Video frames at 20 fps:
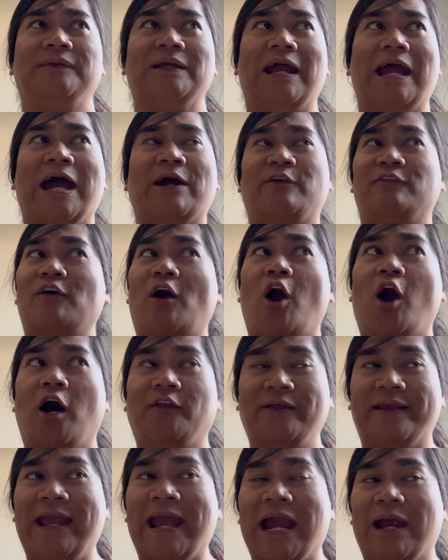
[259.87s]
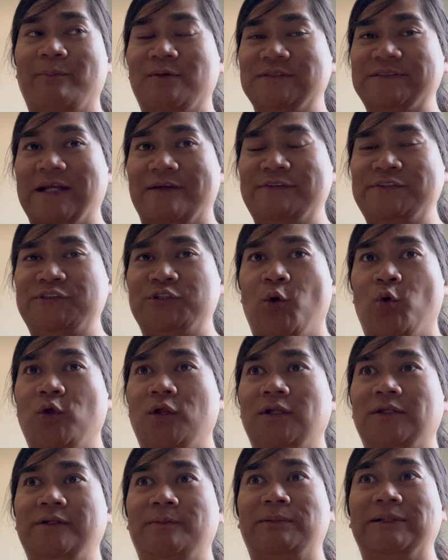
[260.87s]
out of all the cameras I've
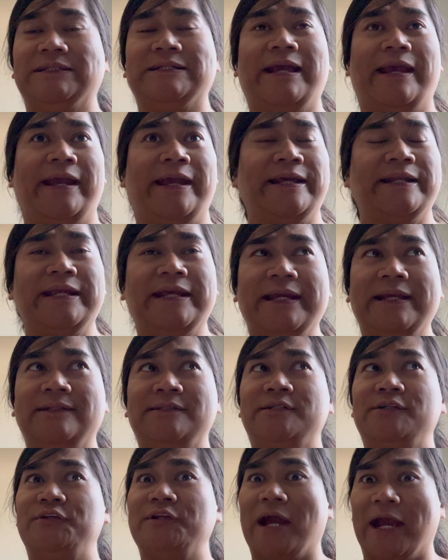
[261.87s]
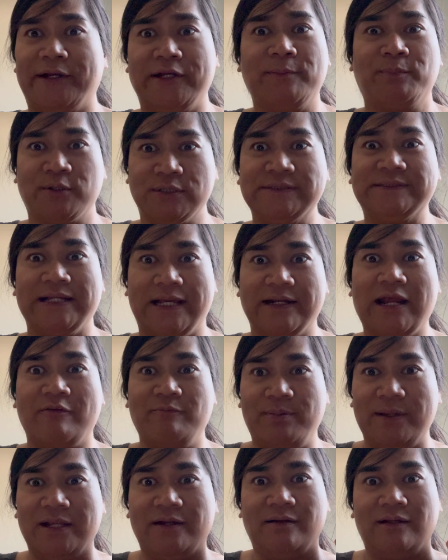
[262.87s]
sold, 80 to 90% have
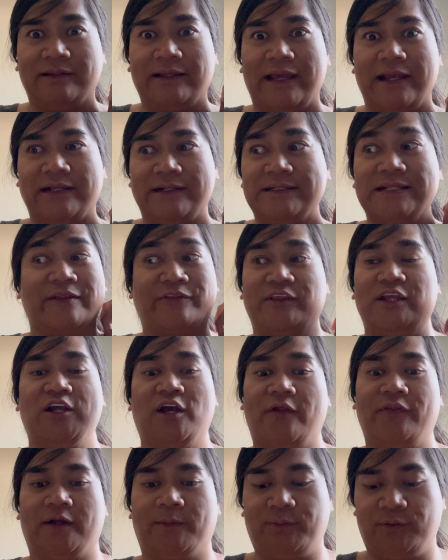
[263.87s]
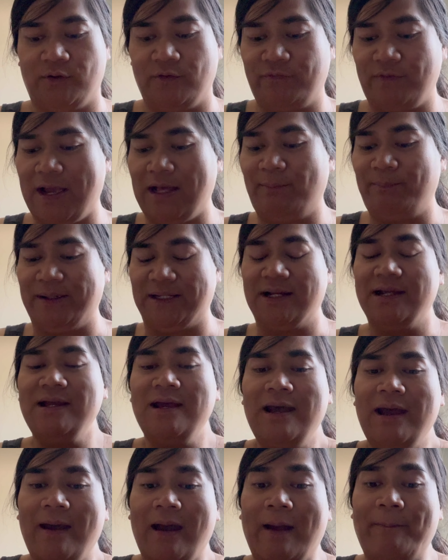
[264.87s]
been like nothing on their profile. But
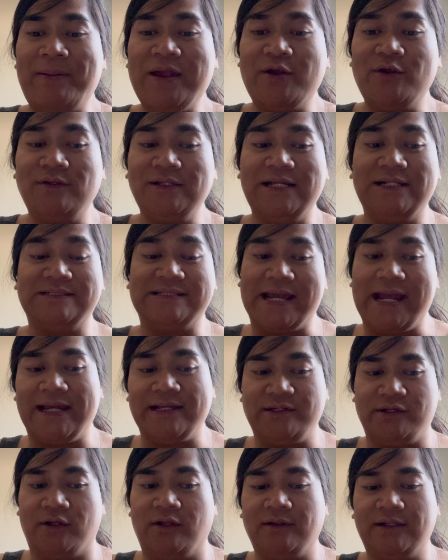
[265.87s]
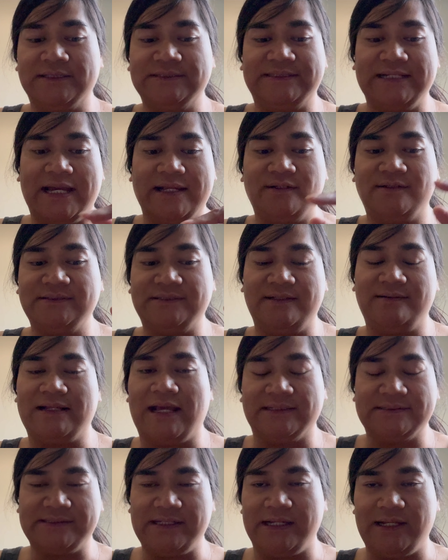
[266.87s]
apparently Daniel, because Daniel's in
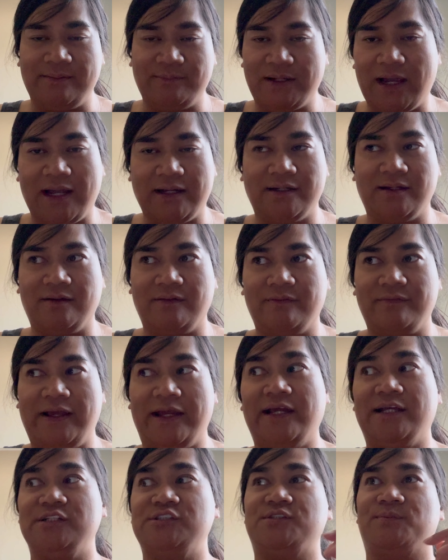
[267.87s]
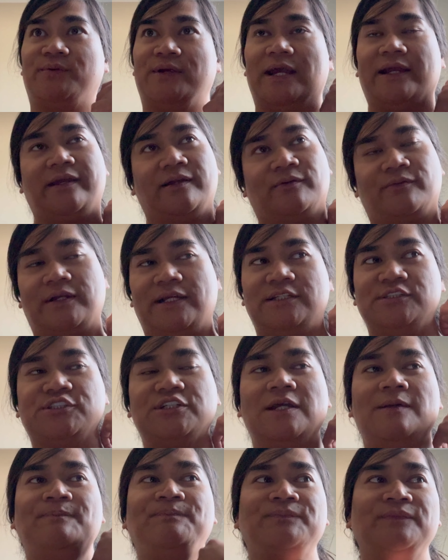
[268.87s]
that same kind of age bracket range,
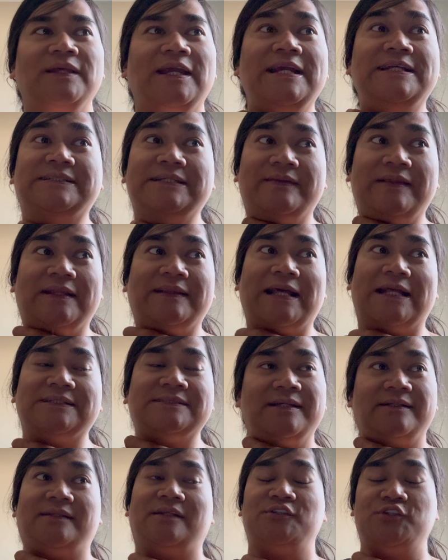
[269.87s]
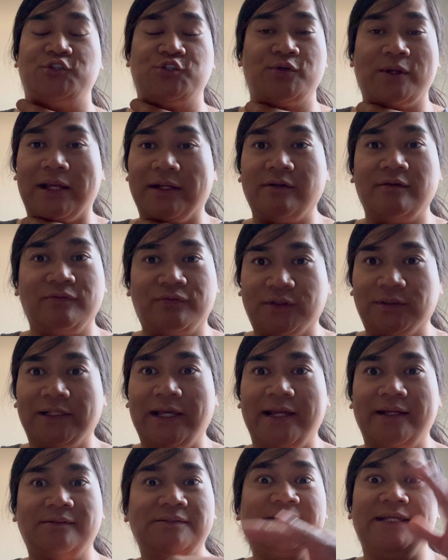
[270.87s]
he said that that's like the new trend for
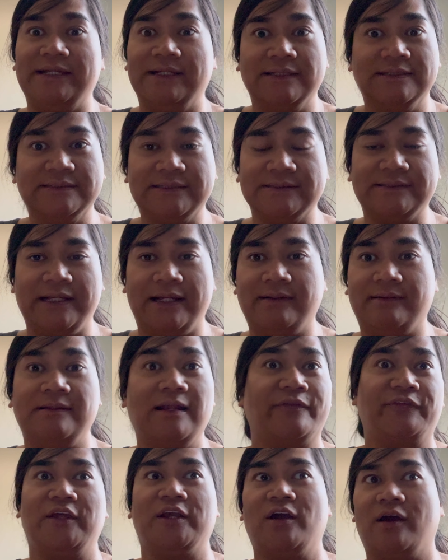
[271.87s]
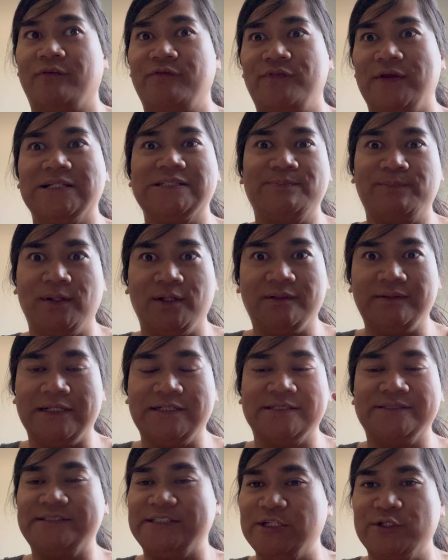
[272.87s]
like teens is like nothing on Facebook. They
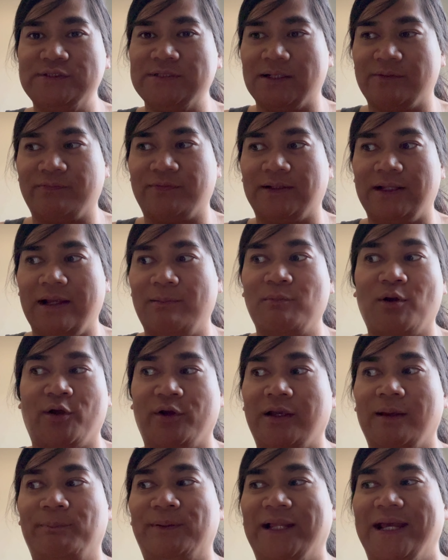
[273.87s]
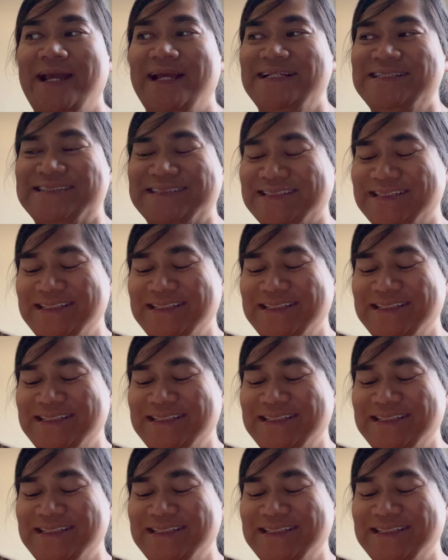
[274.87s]
just use it for like marketplace.